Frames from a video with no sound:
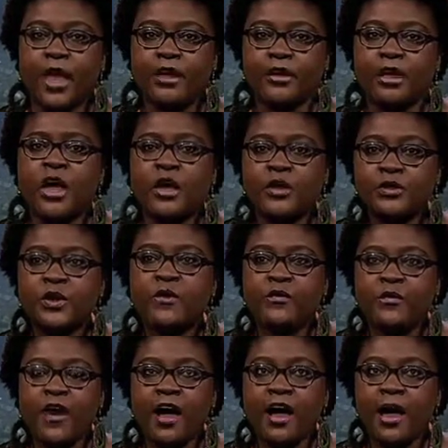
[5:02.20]
And so
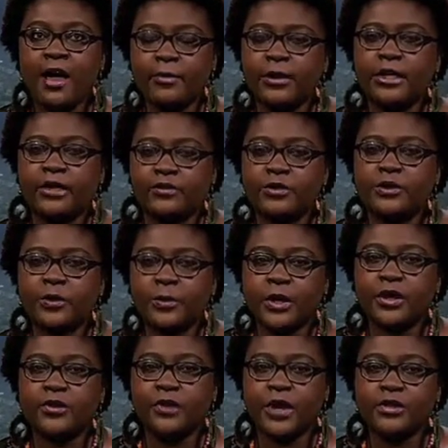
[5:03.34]
far, I believe we're doing
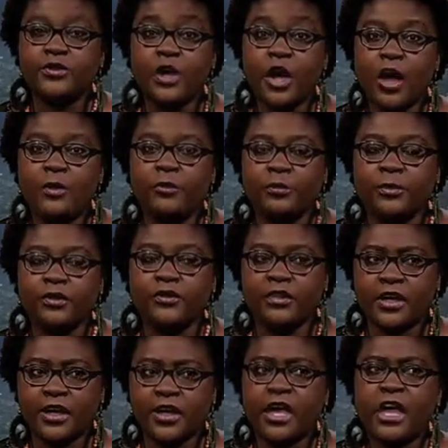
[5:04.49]
a great job with
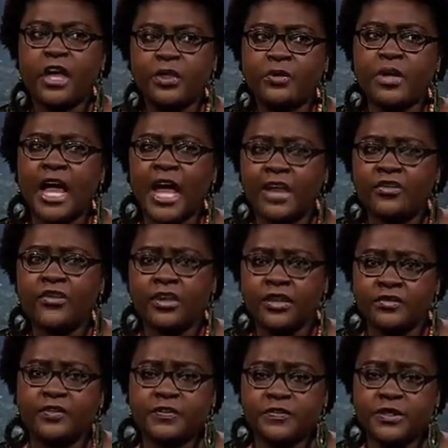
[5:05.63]
the
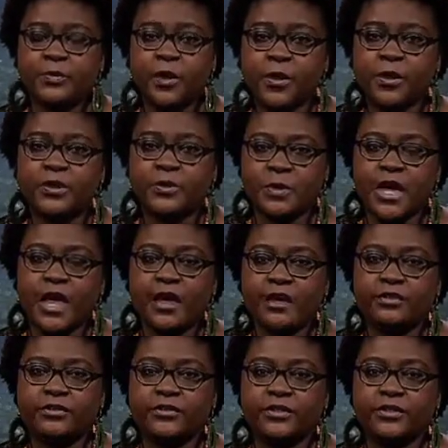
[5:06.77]
350 poets we have.